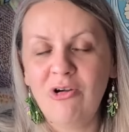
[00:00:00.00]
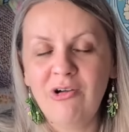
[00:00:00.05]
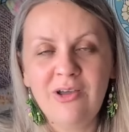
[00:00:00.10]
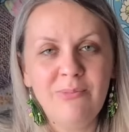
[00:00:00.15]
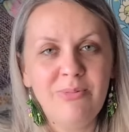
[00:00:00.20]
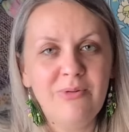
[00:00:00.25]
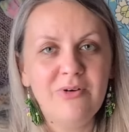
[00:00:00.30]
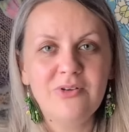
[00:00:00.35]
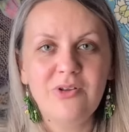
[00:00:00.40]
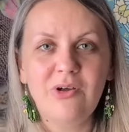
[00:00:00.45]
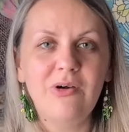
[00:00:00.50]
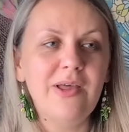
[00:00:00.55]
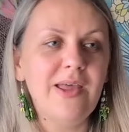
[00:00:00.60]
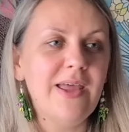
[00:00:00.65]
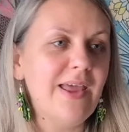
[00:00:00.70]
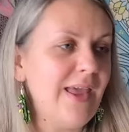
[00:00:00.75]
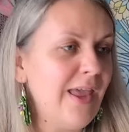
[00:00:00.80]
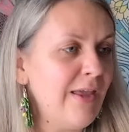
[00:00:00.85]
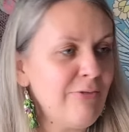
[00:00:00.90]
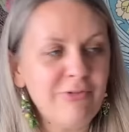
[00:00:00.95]
about
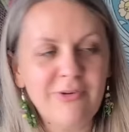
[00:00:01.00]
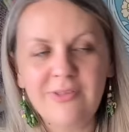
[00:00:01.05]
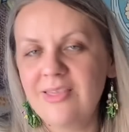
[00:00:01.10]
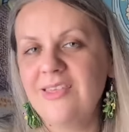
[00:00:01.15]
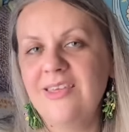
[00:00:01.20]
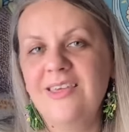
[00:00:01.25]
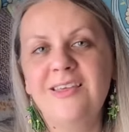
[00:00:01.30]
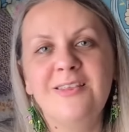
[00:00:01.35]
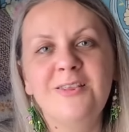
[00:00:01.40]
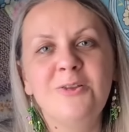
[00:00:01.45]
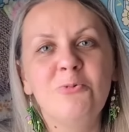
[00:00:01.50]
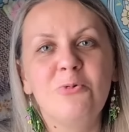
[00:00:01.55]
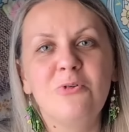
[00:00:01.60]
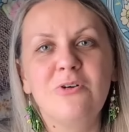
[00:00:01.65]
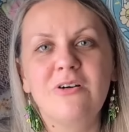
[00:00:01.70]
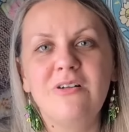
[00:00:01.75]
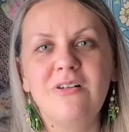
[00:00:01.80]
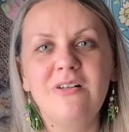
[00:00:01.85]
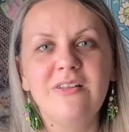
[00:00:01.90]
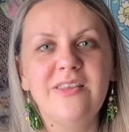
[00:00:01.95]
everything in the
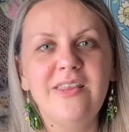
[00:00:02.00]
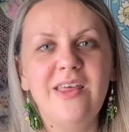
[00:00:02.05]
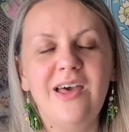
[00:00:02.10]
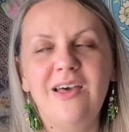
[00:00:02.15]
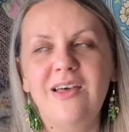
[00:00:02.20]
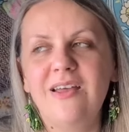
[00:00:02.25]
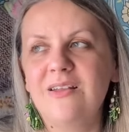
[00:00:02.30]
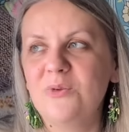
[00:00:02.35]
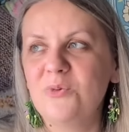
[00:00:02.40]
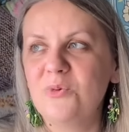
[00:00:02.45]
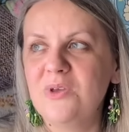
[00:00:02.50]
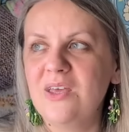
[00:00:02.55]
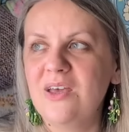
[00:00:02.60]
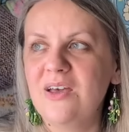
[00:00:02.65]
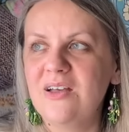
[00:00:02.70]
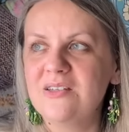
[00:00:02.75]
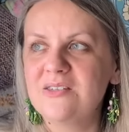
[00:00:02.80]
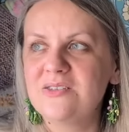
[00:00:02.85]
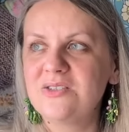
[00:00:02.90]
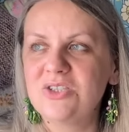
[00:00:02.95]
world, and we
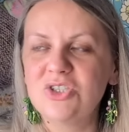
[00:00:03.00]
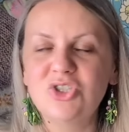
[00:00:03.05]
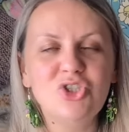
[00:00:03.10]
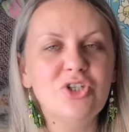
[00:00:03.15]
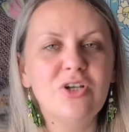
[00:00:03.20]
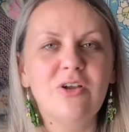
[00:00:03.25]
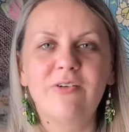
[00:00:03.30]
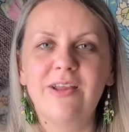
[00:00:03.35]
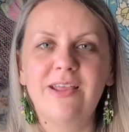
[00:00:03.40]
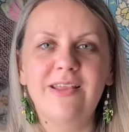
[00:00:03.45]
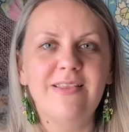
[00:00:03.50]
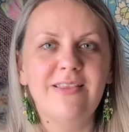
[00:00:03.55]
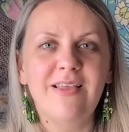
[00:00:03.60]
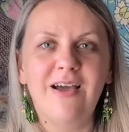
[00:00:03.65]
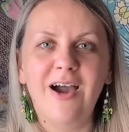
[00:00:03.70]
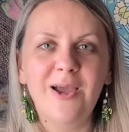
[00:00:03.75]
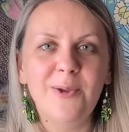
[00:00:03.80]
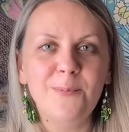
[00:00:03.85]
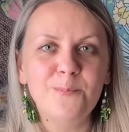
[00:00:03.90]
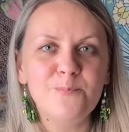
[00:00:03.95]
had such a great
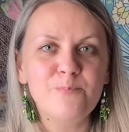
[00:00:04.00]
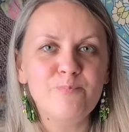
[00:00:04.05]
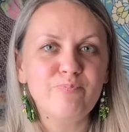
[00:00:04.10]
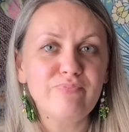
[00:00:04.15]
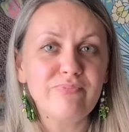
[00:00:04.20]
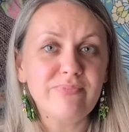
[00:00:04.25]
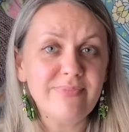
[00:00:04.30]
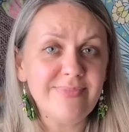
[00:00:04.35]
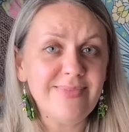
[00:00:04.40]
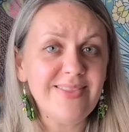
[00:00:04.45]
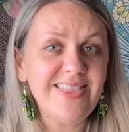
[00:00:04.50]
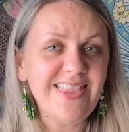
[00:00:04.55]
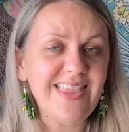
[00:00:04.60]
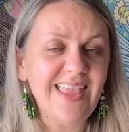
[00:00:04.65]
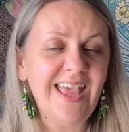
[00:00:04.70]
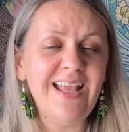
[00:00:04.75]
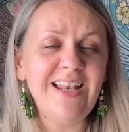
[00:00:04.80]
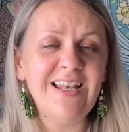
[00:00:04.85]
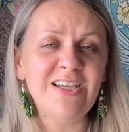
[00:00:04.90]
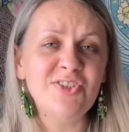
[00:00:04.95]
time.
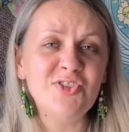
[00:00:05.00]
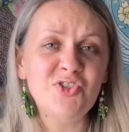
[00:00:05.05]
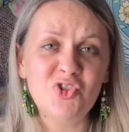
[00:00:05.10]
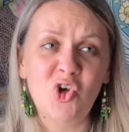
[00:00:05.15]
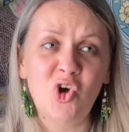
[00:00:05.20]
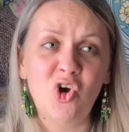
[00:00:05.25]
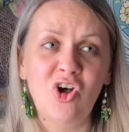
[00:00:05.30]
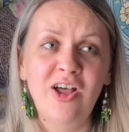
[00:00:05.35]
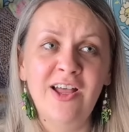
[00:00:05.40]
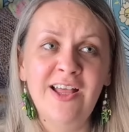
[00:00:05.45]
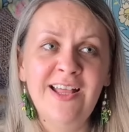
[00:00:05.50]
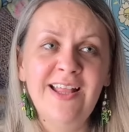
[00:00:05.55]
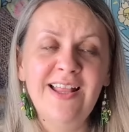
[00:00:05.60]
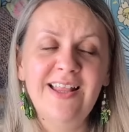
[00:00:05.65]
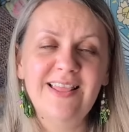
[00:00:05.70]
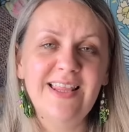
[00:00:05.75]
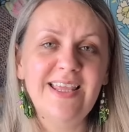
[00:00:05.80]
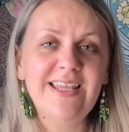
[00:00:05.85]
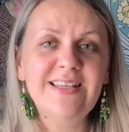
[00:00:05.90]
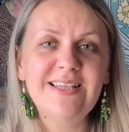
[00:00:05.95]
And I saw
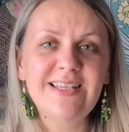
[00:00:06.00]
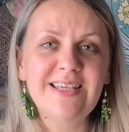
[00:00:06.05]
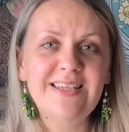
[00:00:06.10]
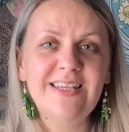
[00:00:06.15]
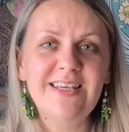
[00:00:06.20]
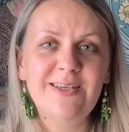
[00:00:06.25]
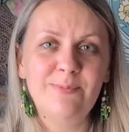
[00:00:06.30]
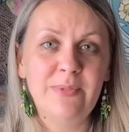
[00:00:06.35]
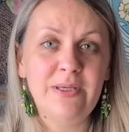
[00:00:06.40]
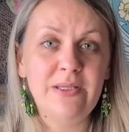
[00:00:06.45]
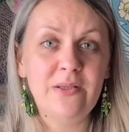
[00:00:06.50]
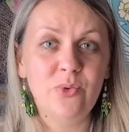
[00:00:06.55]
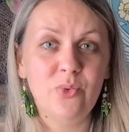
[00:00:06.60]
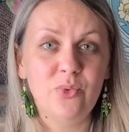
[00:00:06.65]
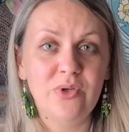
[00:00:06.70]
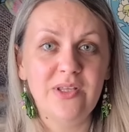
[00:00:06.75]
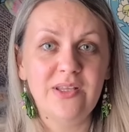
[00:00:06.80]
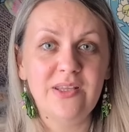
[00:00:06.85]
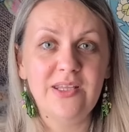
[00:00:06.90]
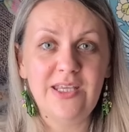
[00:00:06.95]
lately they met
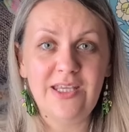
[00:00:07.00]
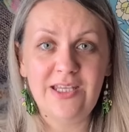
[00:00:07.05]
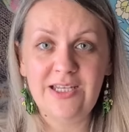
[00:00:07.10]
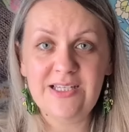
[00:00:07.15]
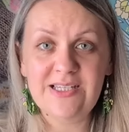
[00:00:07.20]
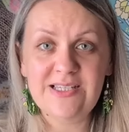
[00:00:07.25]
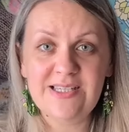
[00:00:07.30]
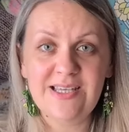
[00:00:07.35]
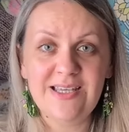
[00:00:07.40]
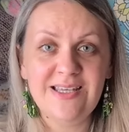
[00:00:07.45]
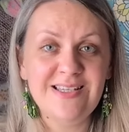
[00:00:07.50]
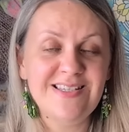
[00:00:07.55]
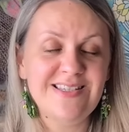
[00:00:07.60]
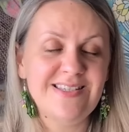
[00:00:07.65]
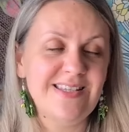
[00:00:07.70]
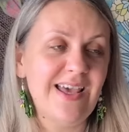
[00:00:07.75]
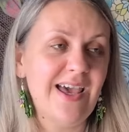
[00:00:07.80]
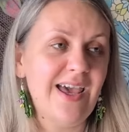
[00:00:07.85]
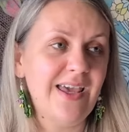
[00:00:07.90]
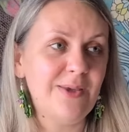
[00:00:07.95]
with Ines
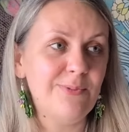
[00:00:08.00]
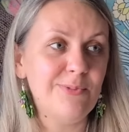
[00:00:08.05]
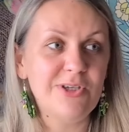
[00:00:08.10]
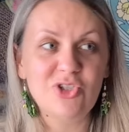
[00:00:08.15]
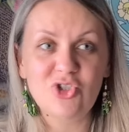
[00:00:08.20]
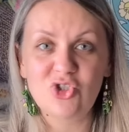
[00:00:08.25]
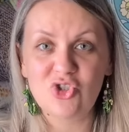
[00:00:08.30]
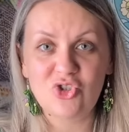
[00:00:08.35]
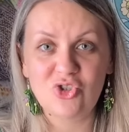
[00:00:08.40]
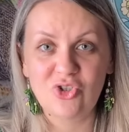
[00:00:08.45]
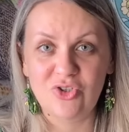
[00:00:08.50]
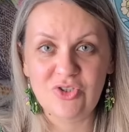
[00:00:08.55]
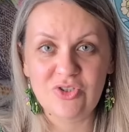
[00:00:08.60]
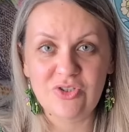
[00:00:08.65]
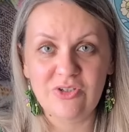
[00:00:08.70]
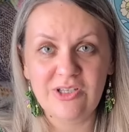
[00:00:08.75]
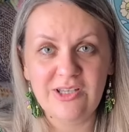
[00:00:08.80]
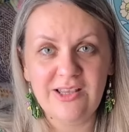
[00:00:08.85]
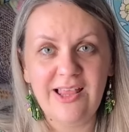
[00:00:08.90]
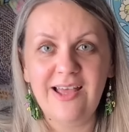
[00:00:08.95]
Sang, because she's also
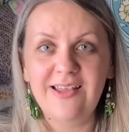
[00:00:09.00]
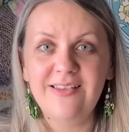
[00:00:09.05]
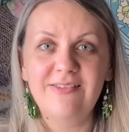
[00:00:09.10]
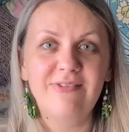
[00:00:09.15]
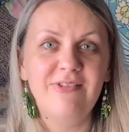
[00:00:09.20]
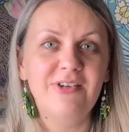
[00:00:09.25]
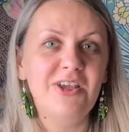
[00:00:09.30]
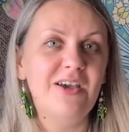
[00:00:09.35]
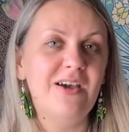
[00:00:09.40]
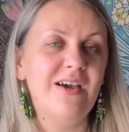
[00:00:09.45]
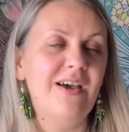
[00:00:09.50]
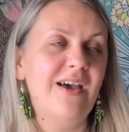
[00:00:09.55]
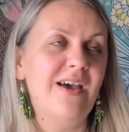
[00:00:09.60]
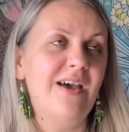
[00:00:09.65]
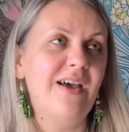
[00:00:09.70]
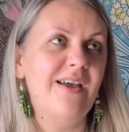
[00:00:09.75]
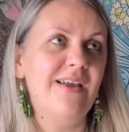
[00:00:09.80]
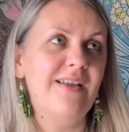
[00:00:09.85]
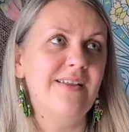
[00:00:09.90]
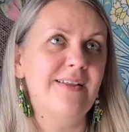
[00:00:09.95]
in Latvia,
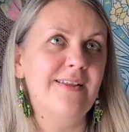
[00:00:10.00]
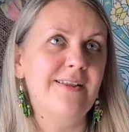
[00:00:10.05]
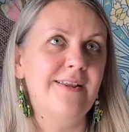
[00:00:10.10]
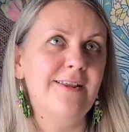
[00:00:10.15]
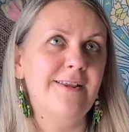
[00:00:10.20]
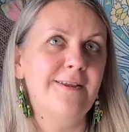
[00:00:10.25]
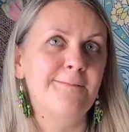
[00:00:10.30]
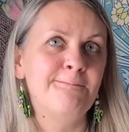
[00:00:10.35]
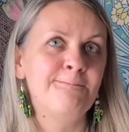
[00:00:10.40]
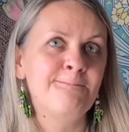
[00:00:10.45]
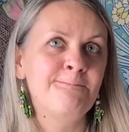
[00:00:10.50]
and